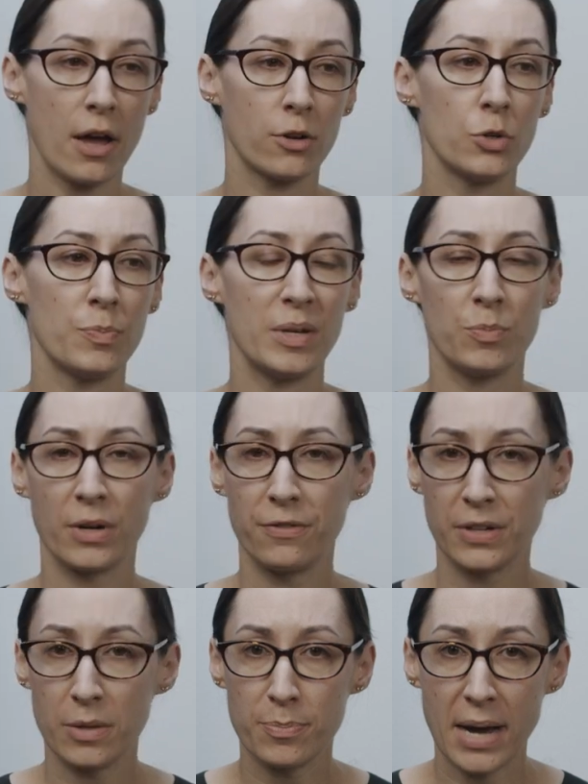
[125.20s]
I could be
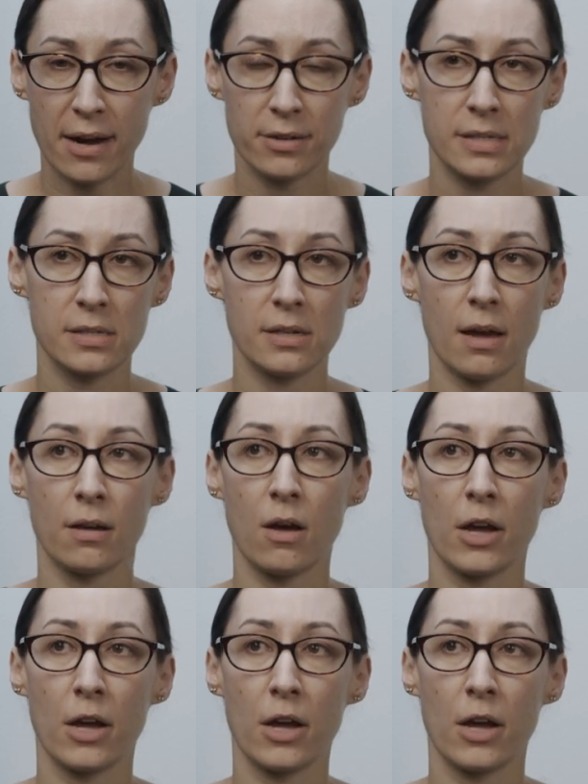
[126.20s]
briefing a barrister,